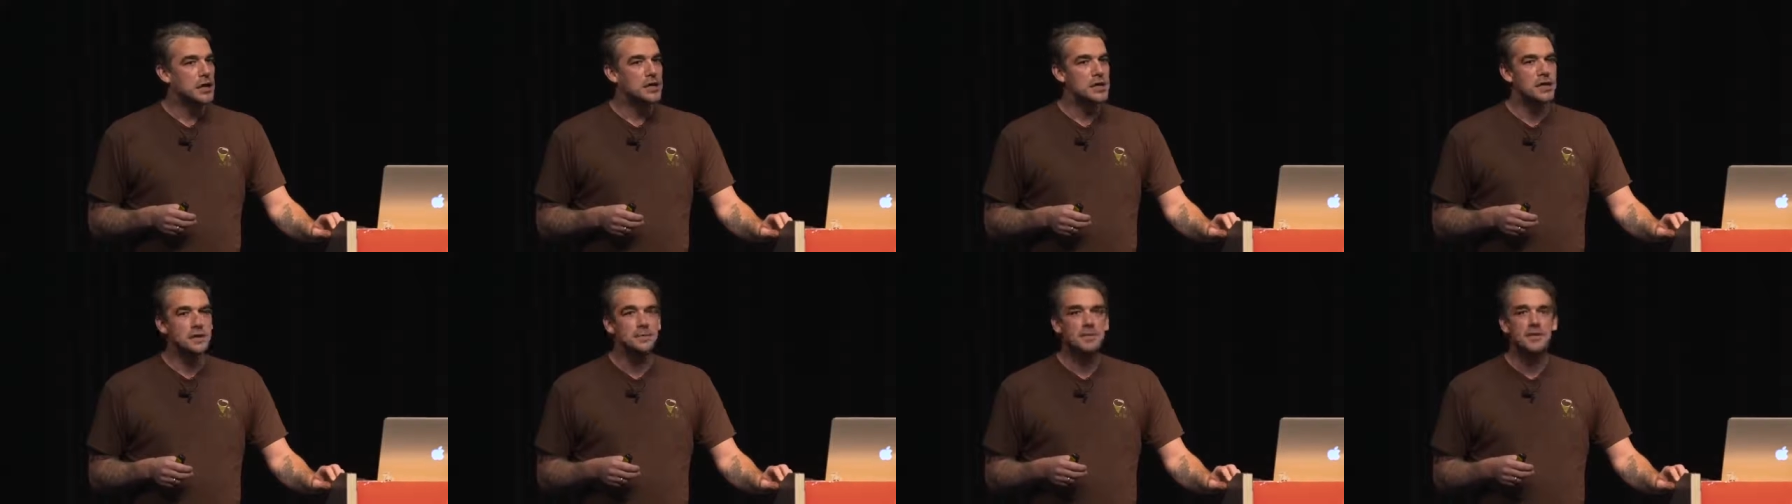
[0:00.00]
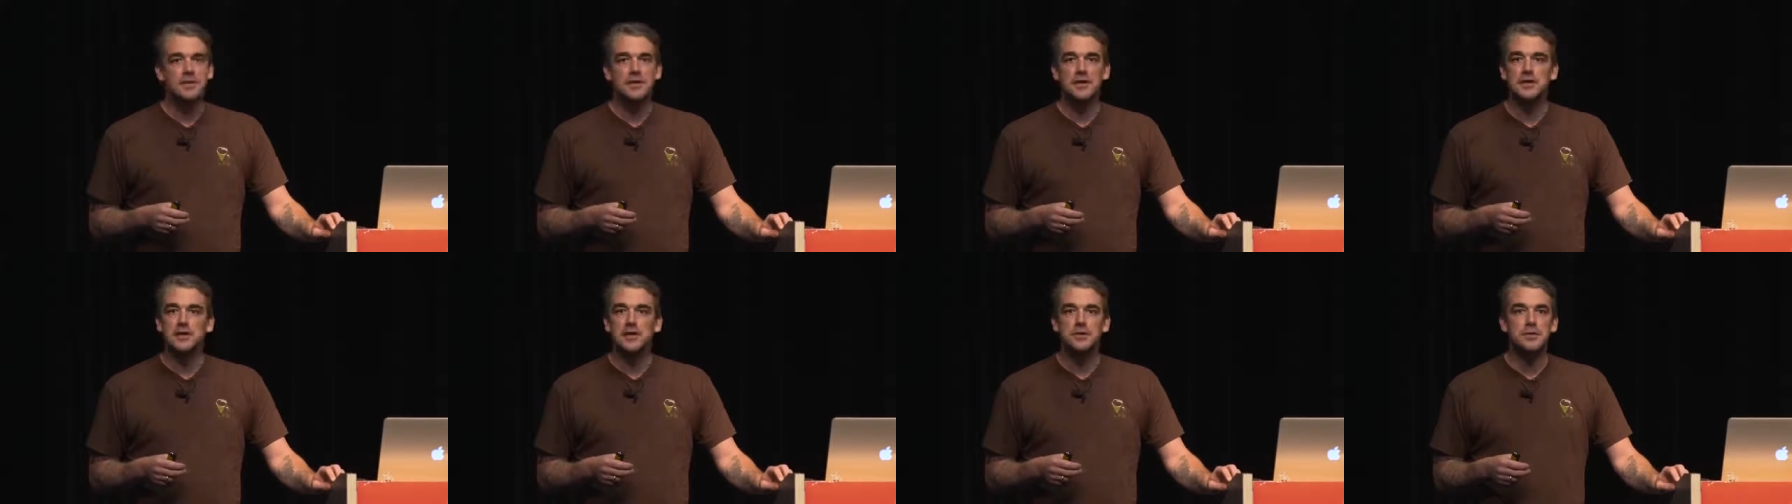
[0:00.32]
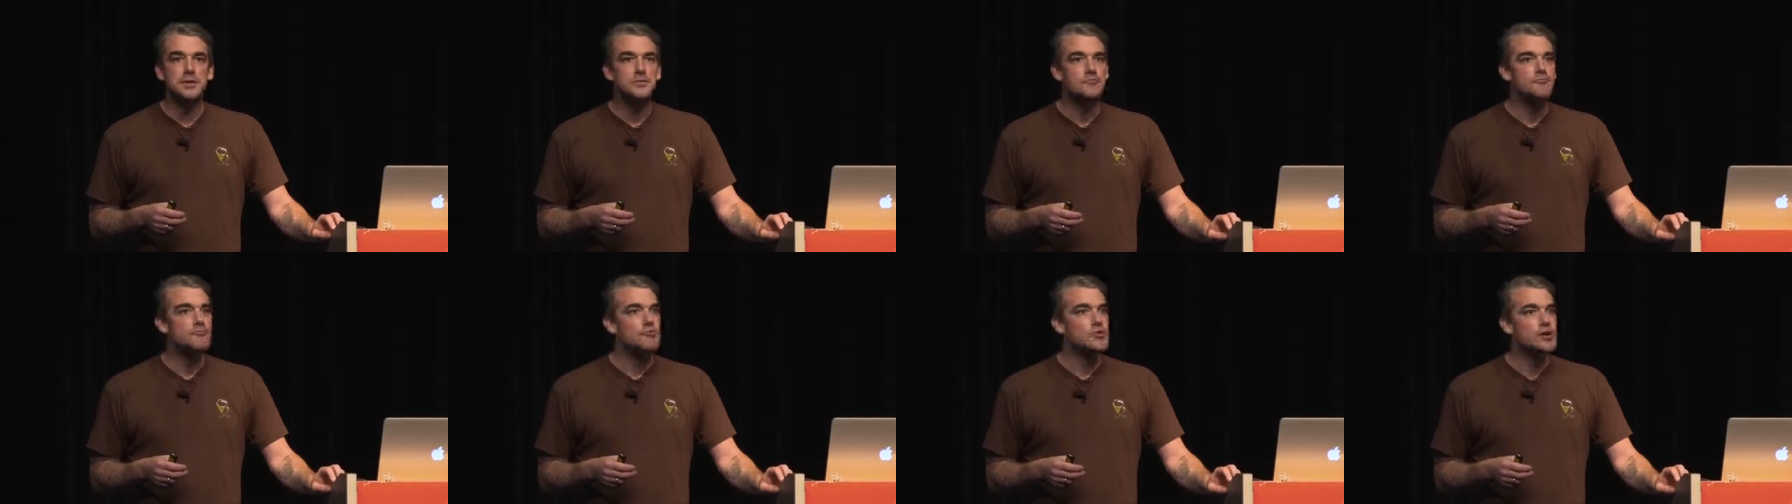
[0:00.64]
and you're going to be sitting there
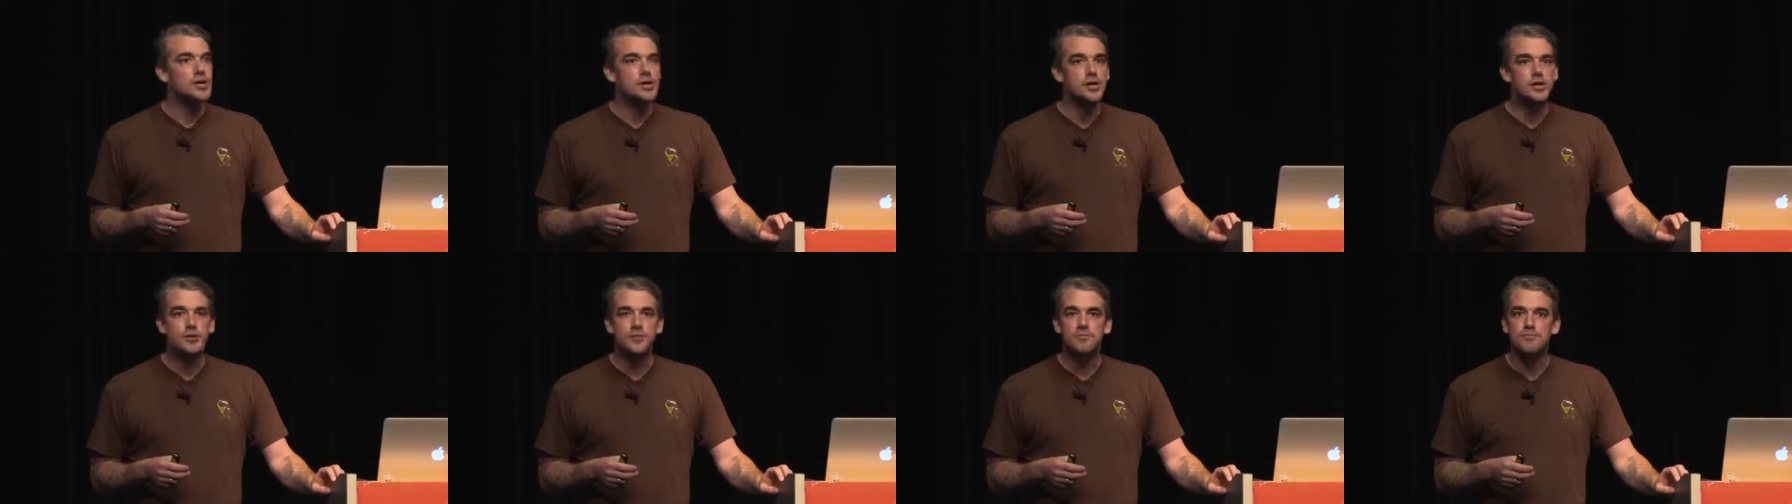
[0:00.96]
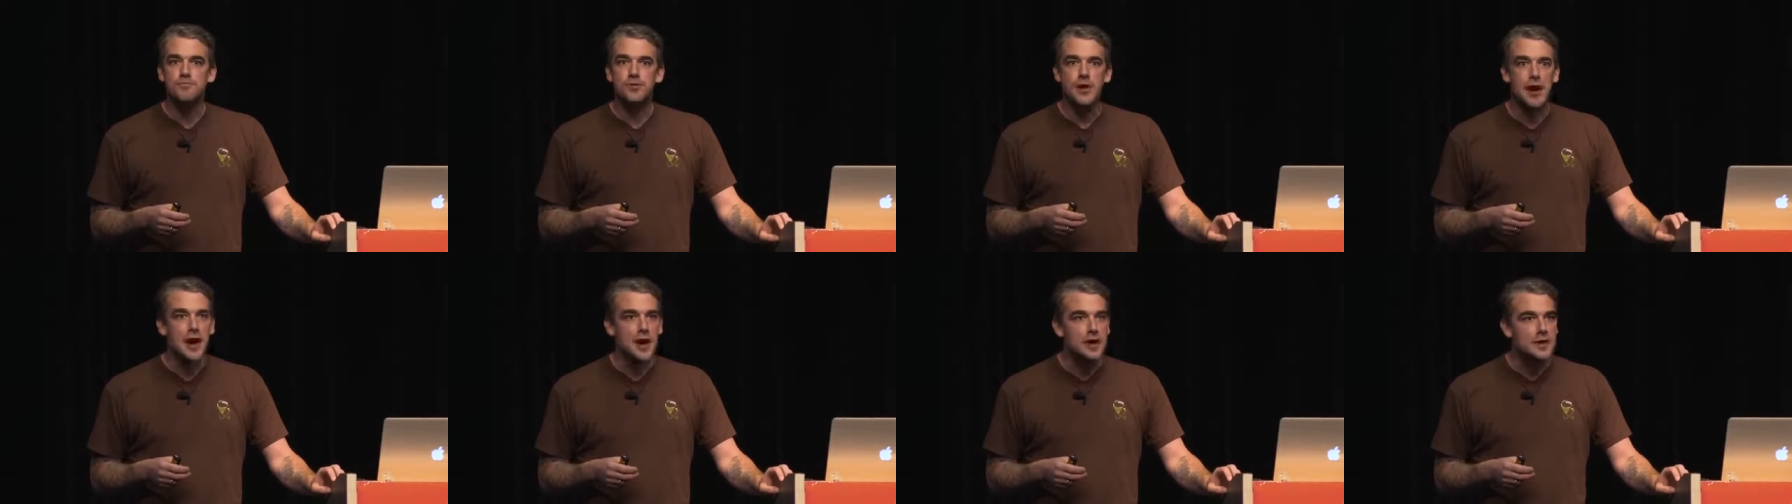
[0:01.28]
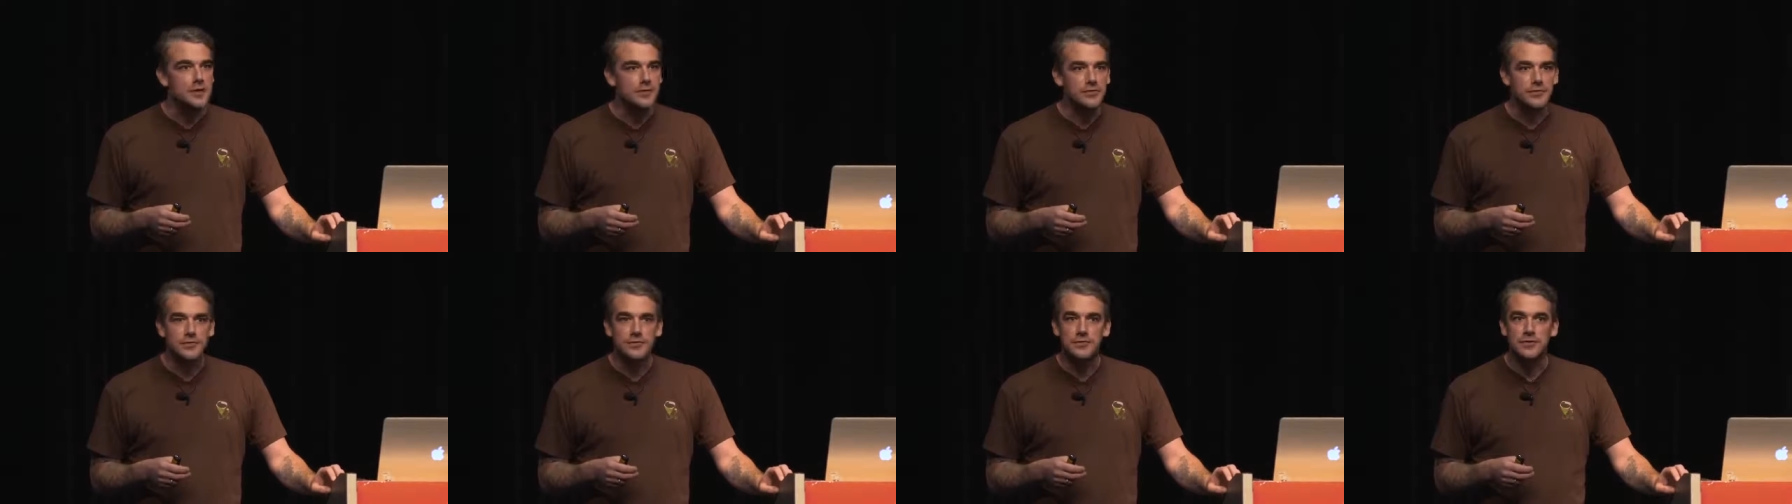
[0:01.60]
going,
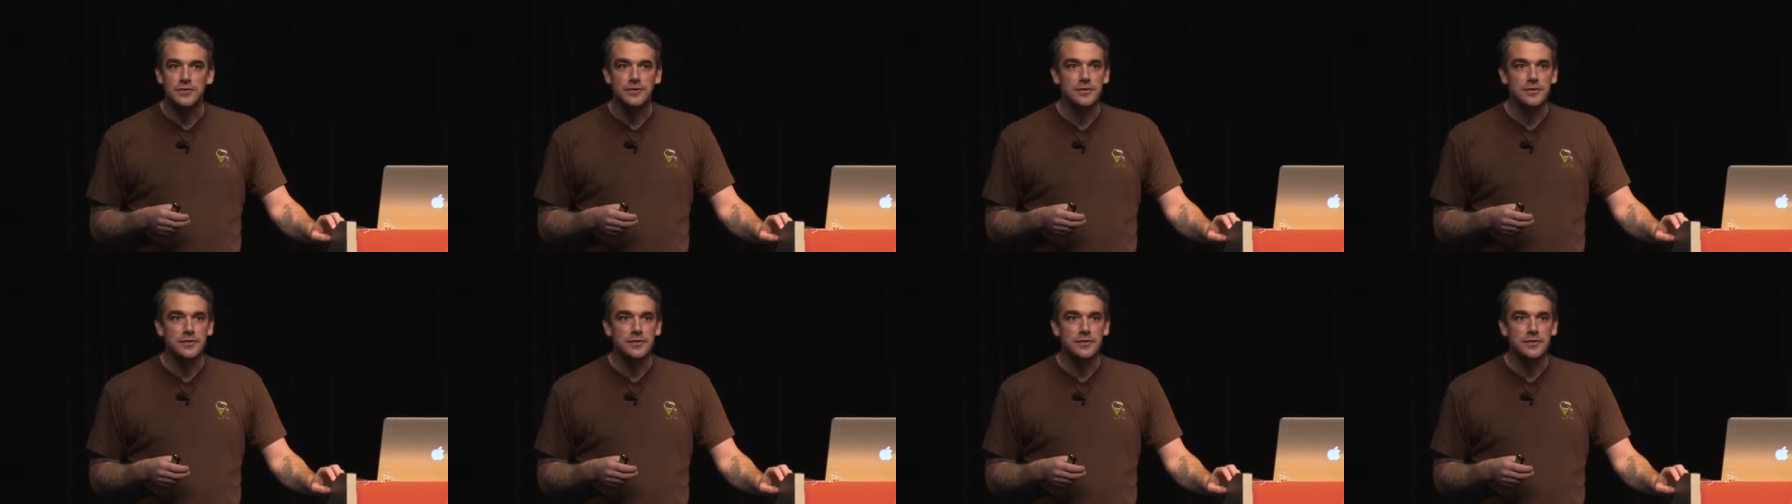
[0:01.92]
WordPress.